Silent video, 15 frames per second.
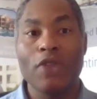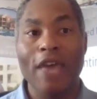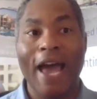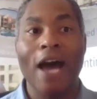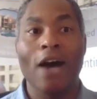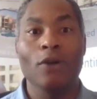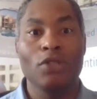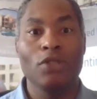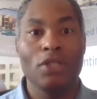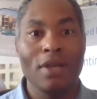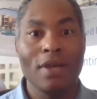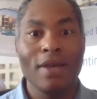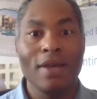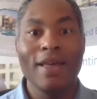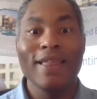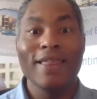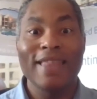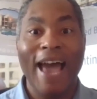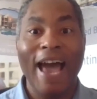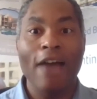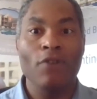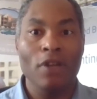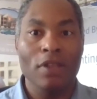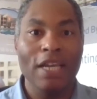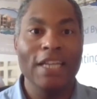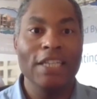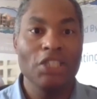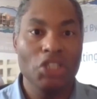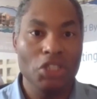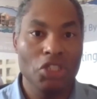out that
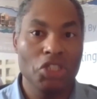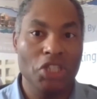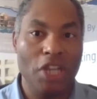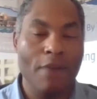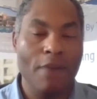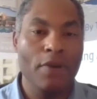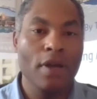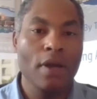relationship,